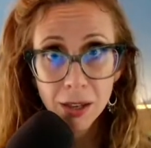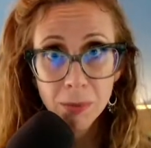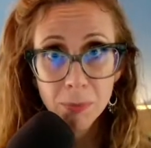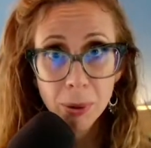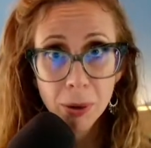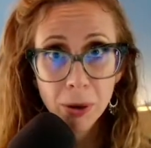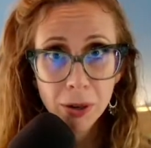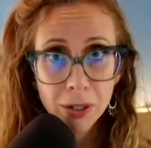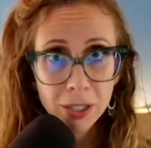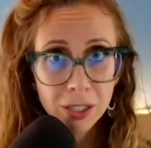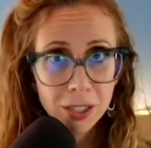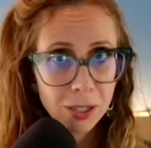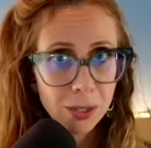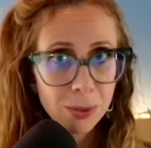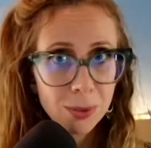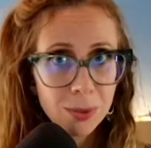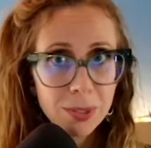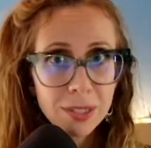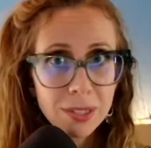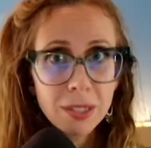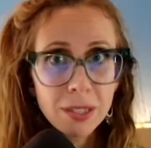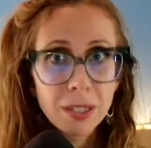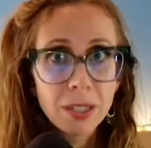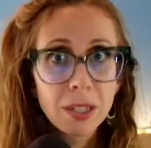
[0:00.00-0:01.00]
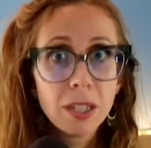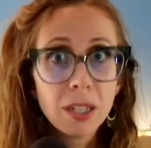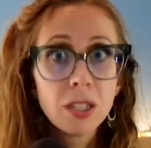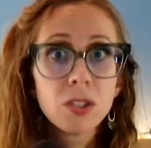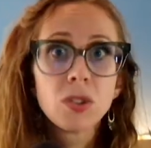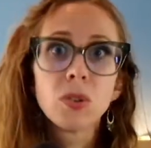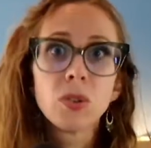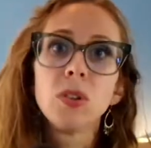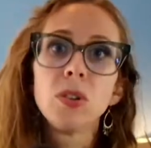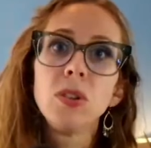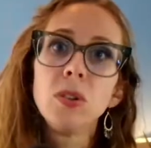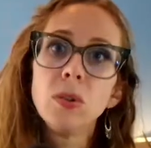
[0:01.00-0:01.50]
per user.
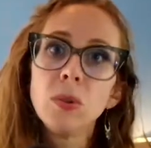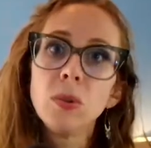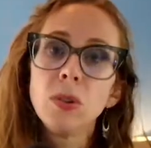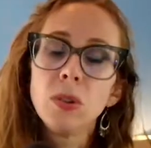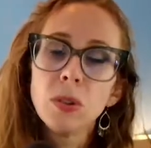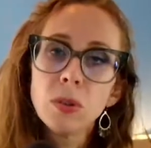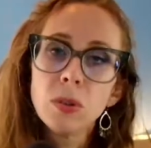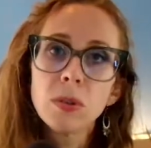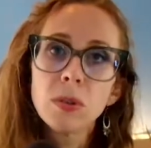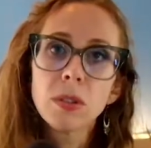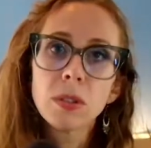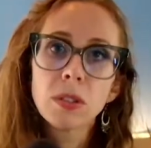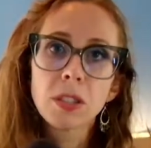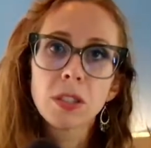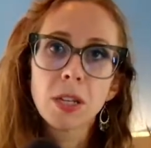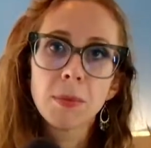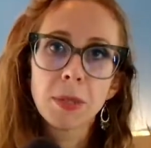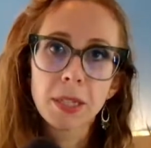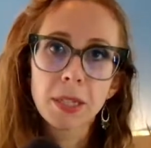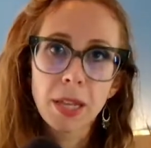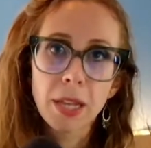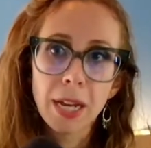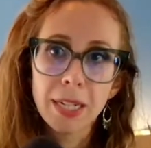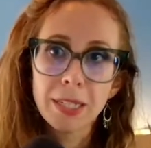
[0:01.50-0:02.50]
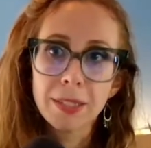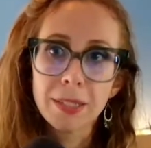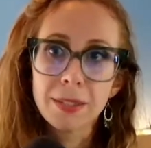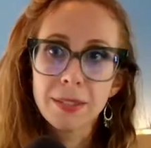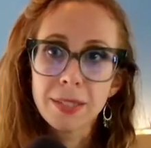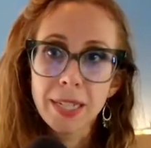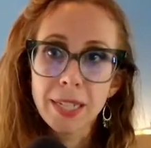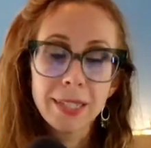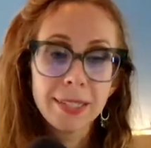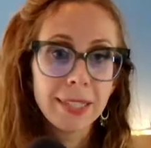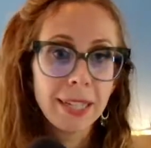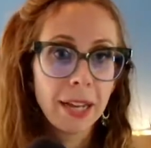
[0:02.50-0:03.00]
So you use your subject line to
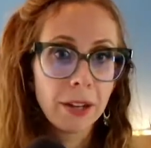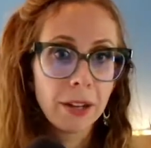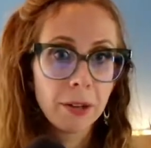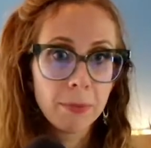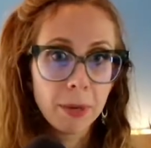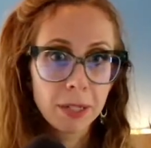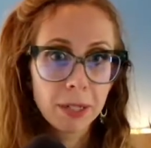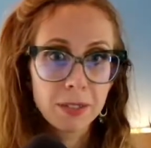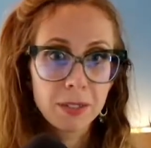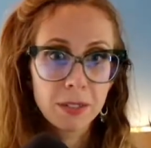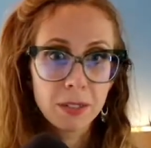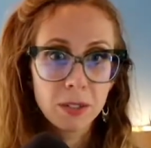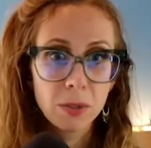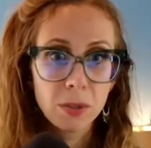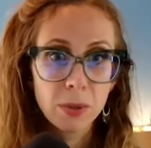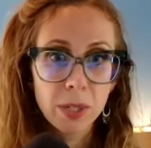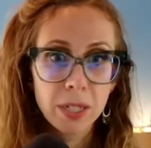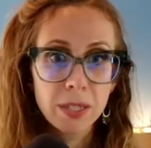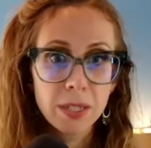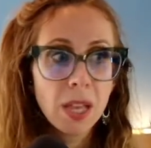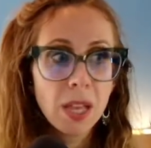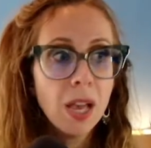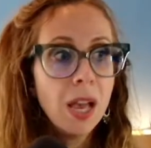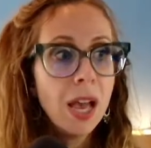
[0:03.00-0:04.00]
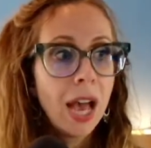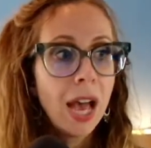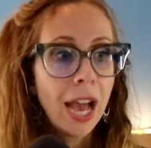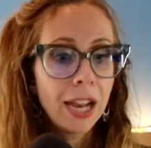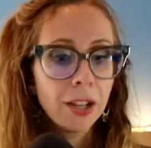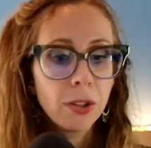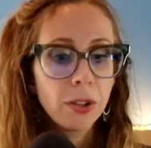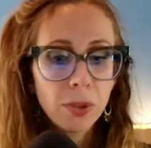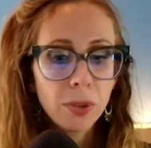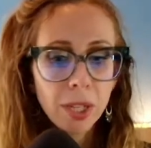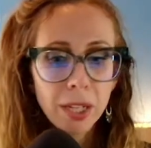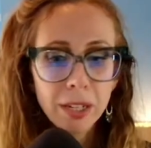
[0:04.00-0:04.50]
stand out amongst the noise, and
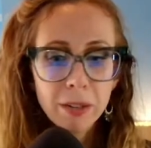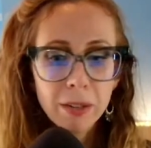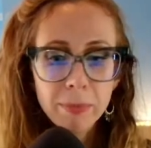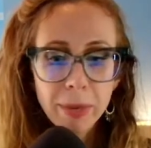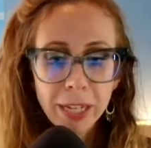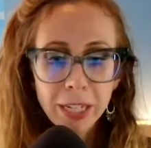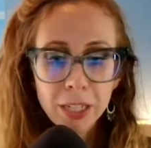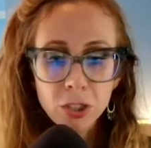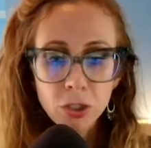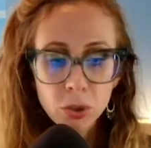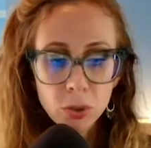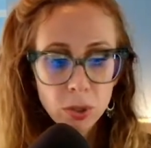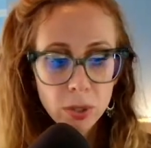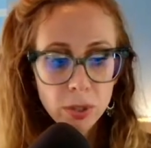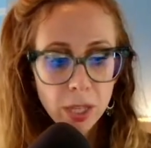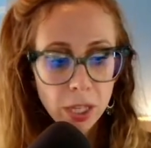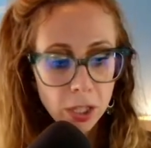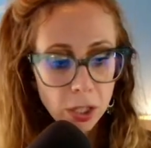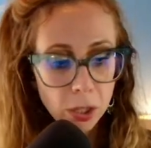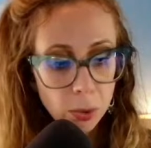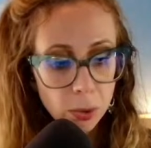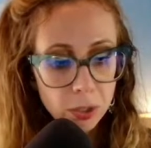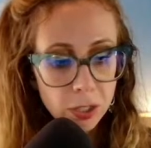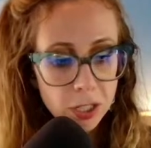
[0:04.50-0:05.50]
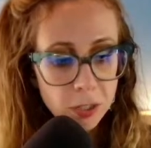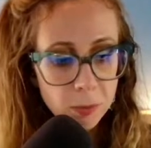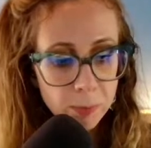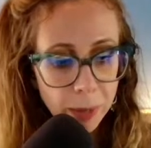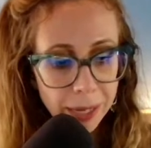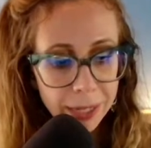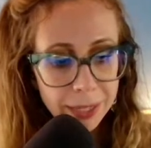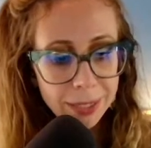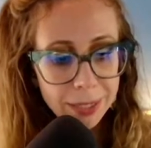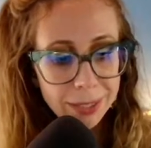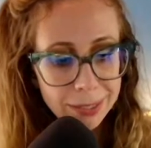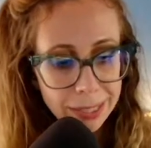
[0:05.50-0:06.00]
you need to make sure that you're
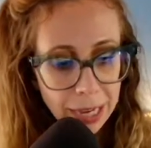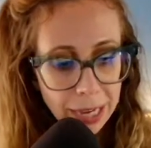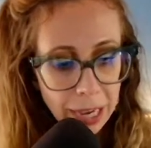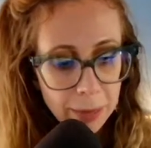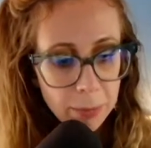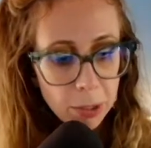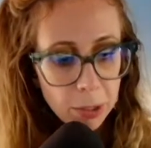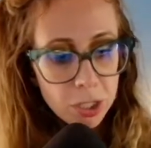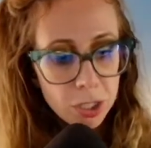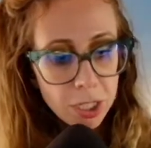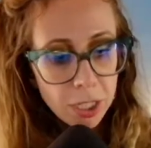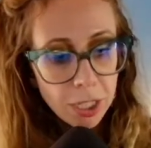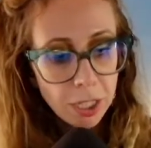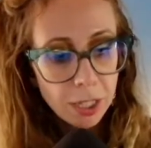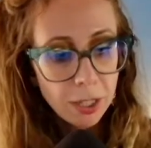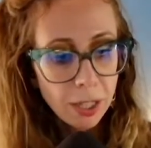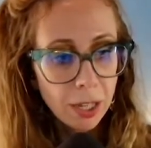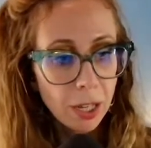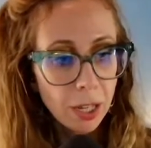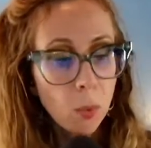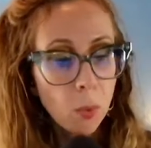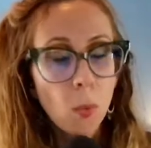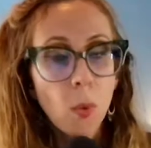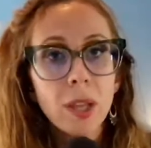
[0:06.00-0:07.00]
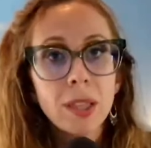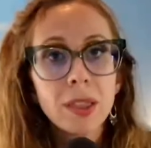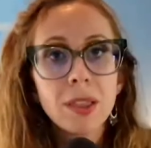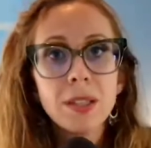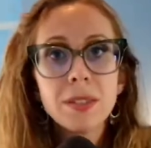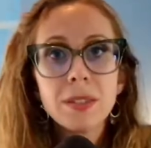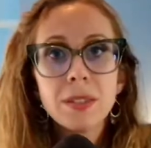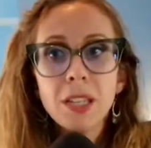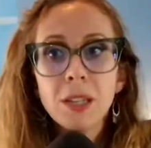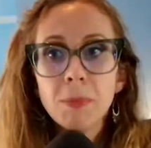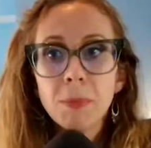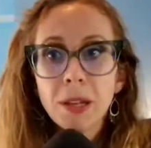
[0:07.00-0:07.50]
spending time articulating what
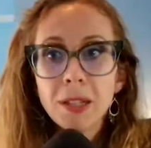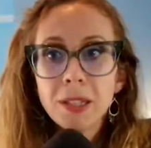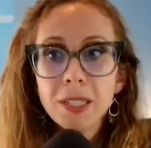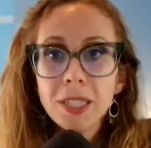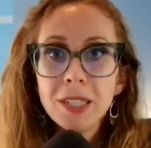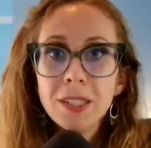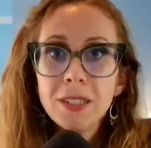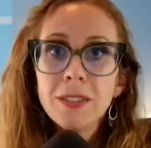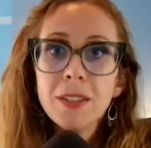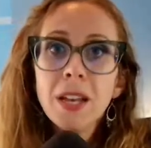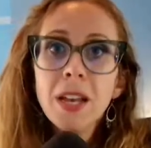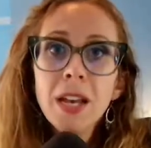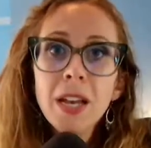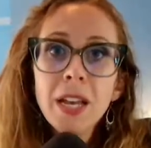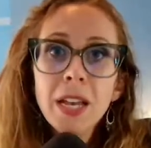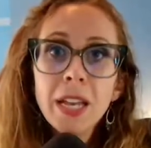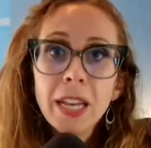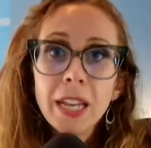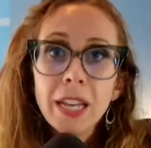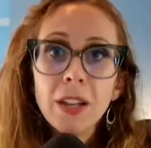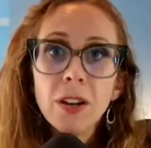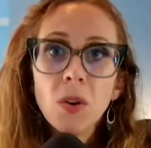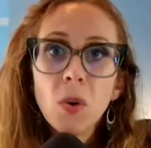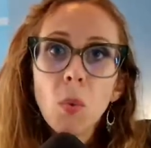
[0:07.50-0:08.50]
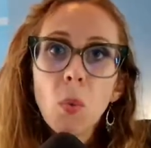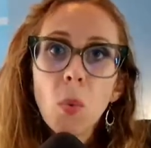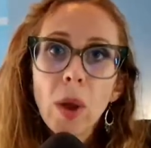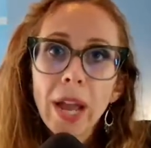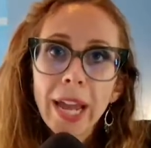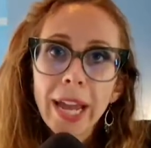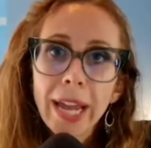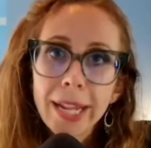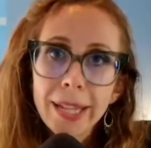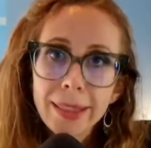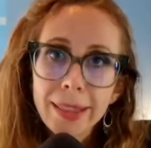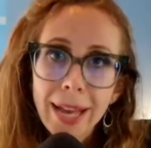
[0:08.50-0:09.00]
this email is in a
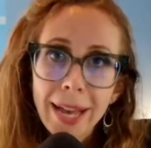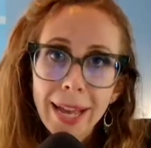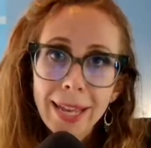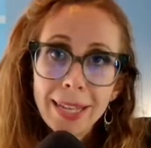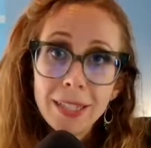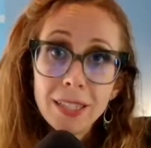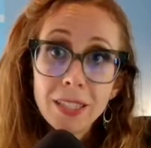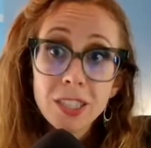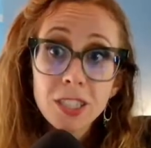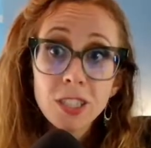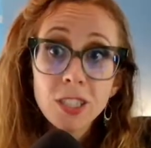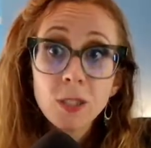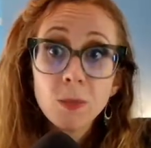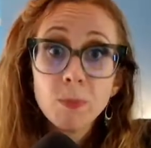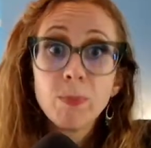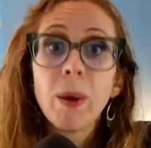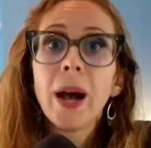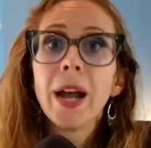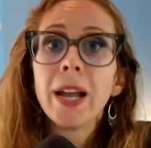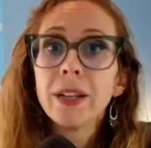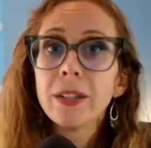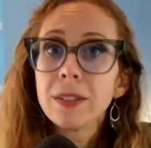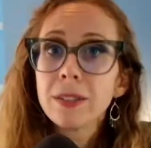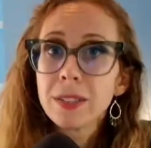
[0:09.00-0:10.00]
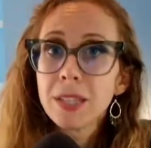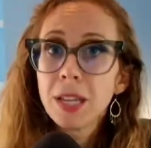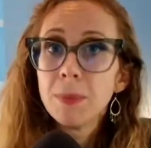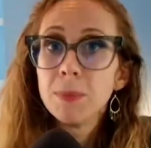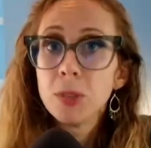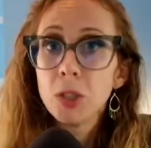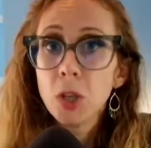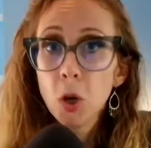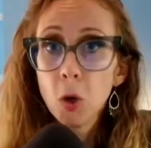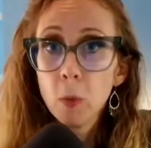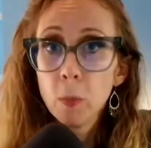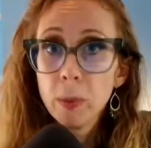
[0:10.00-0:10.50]
way that inspires them
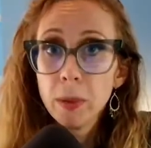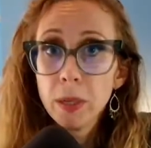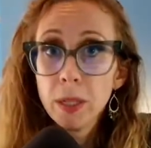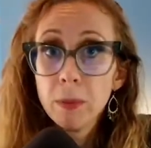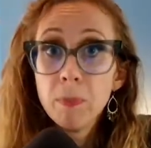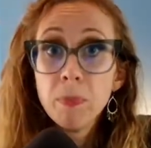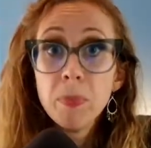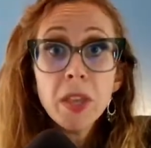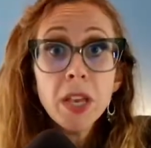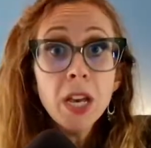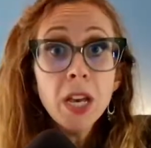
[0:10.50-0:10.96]
to open.